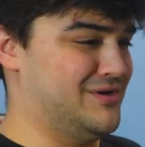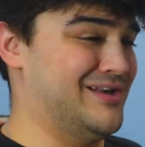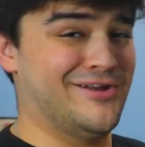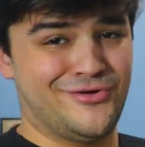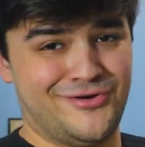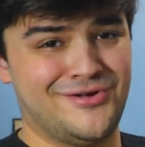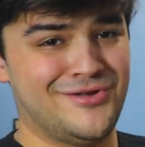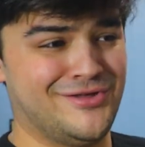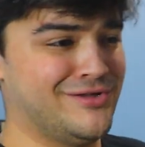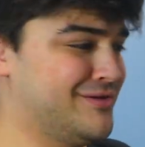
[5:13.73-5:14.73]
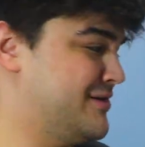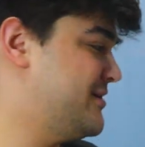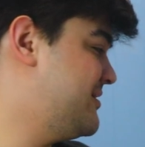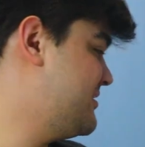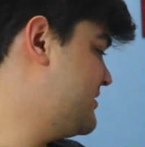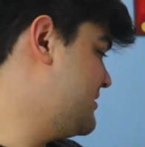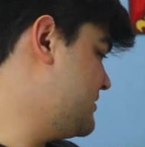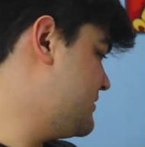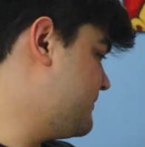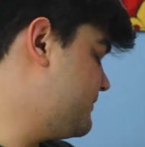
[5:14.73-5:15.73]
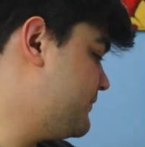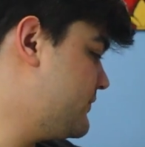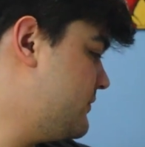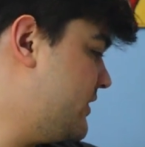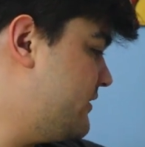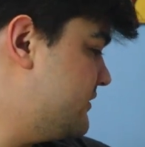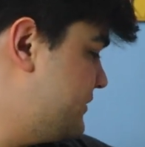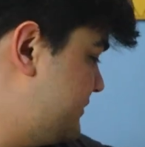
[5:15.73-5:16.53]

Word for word: Literally. Whatever,